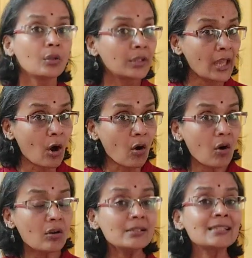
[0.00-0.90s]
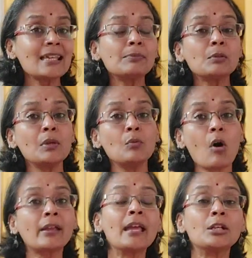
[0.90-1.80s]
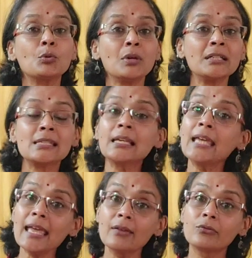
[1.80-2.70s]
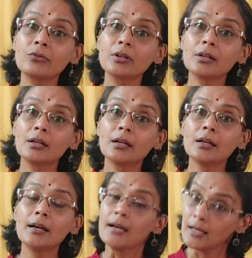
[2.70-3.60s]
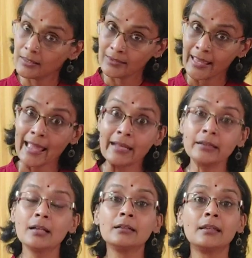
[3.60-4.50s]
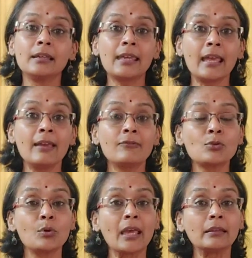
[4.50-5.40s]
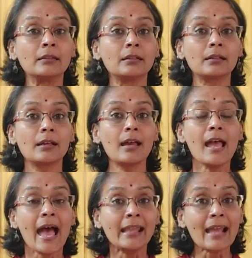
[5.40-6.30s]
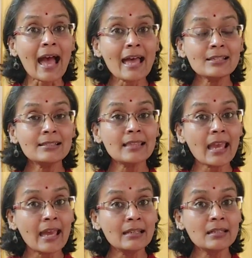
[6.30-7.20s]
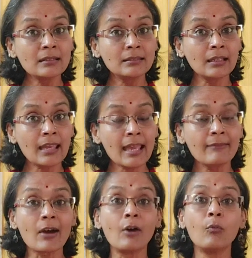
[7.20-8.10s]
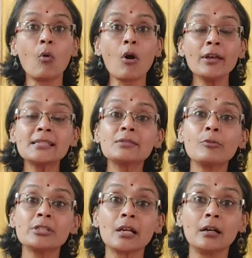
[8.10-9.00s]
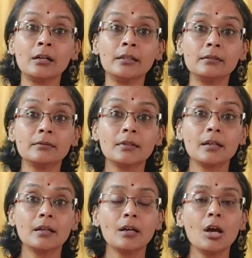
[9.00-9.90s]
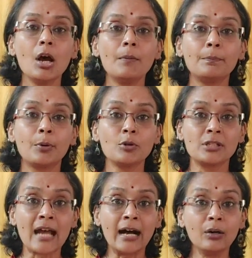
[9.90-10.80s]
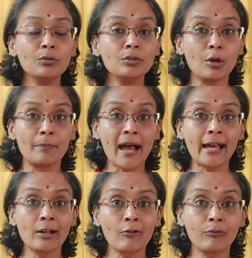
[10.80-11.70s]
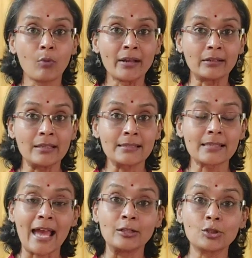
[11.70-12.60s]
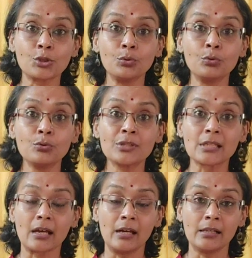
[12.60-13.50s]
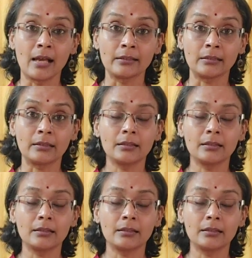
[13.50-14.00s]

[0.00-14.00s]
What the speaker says: They all seemed to be walking towards a cave. They entered the cave together. And as they entered the cave, a voice was heard. Put down your bag of worries and choose another.